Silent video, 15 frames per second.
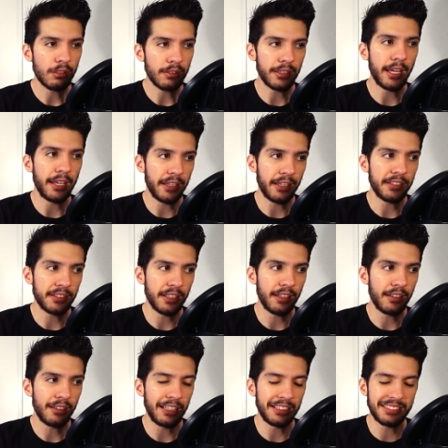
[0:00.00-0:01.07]
nine out of ten.
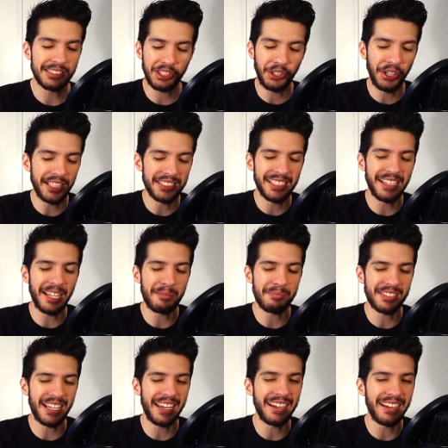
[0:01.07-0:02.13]
It's crazy that I'm
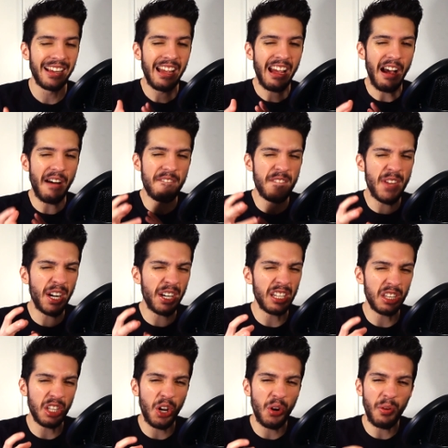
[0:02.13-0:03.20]
saying a very
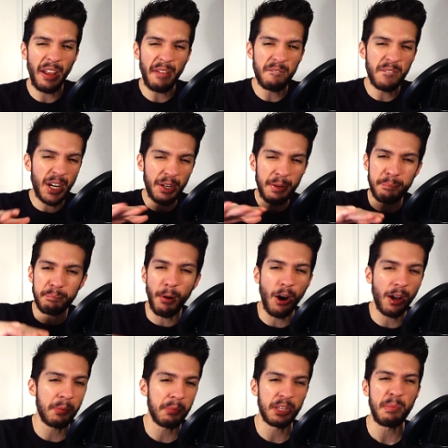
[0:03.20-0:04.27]
low and very
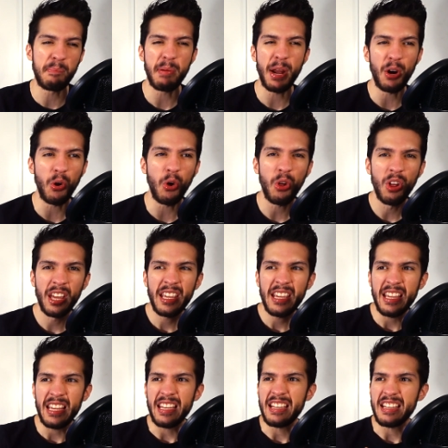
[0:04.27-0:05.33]
bottom of the barrel.
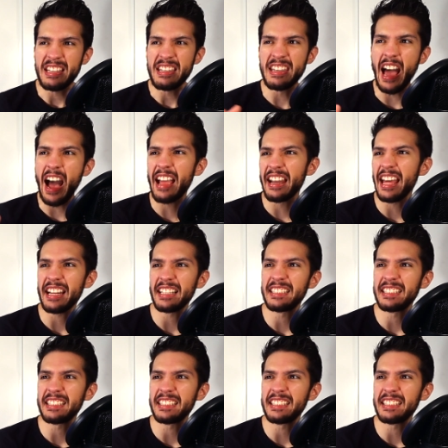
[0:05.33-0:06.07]
nine out